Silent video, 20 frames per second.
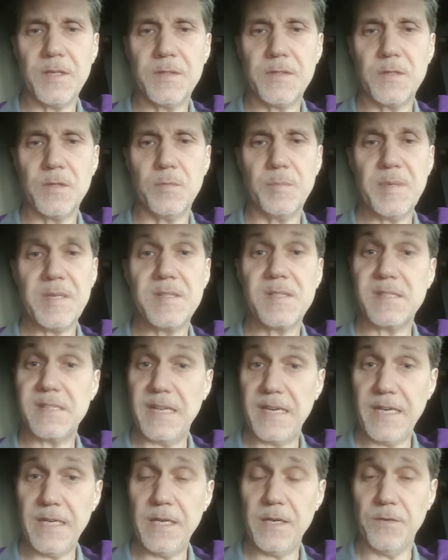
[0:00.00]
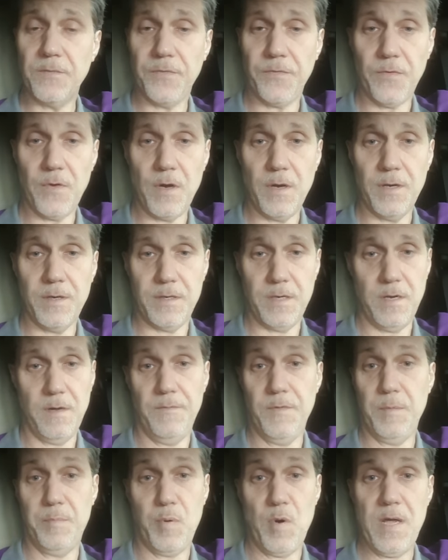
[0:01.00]
to be sitting in front
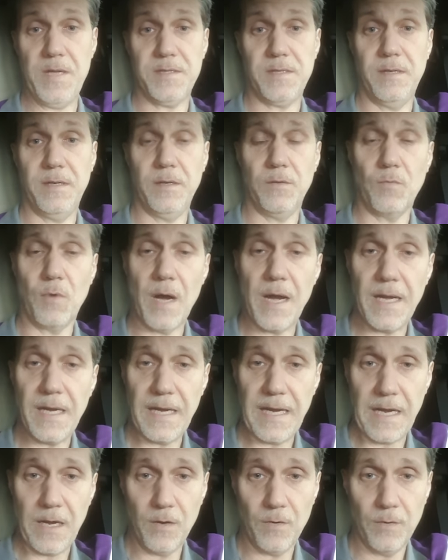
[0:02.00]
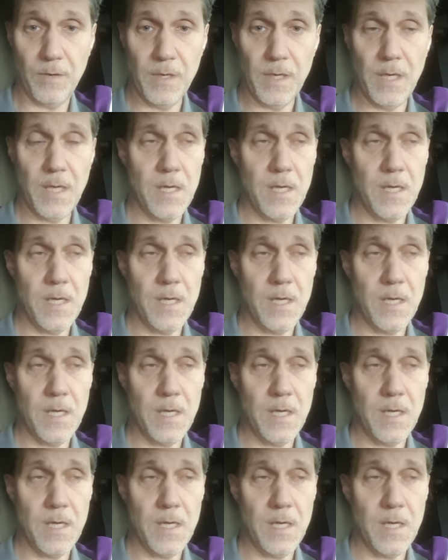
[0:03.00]
of the president right now